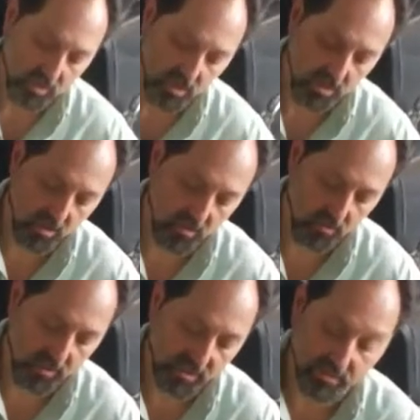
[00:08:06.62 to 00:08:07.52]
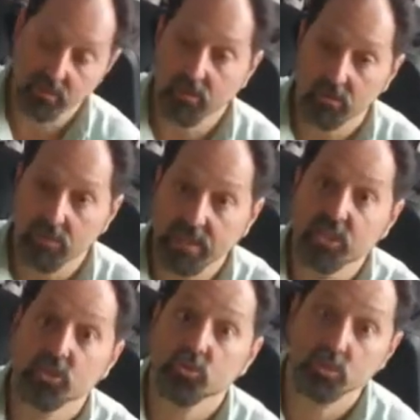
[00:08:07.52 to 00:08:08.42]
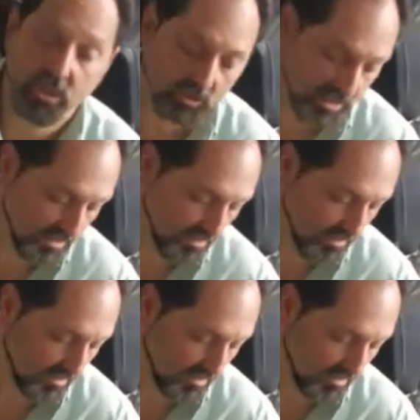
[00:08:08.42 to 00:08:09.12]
Uh, that uh, addiction to nicotine.